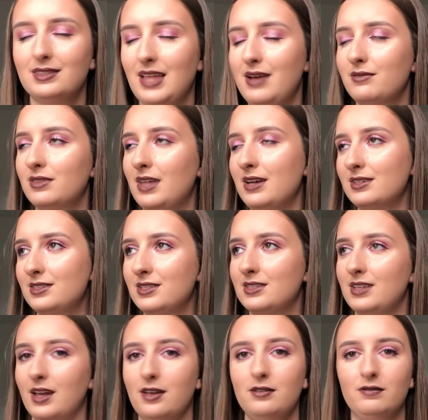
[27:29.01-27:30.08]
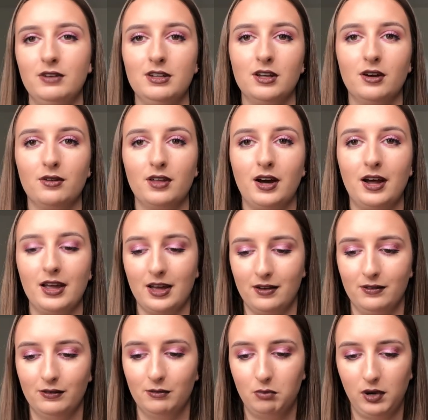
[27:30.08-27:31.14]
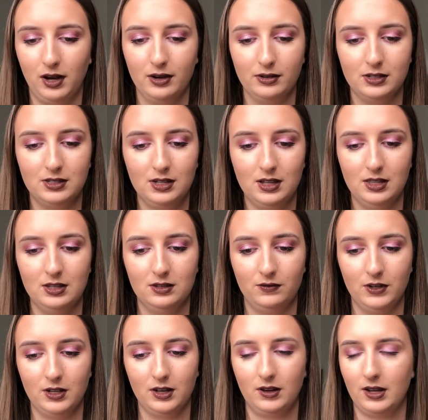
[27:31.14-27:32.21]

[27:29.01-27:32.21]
That, that's the second video that I have plugged in this video.